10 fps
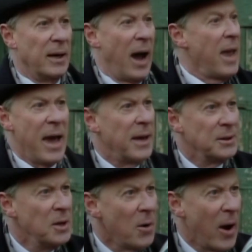I had
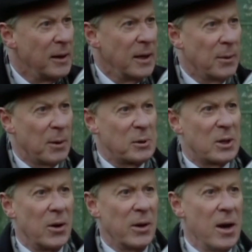no idea what was
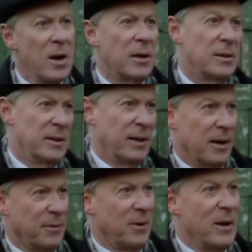going on until our
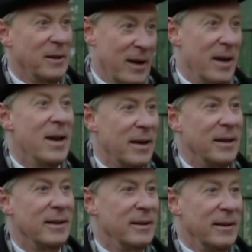friend
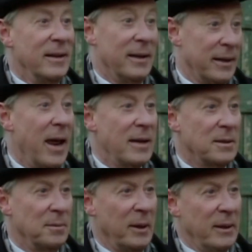Diana enlightened
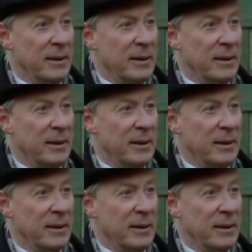me.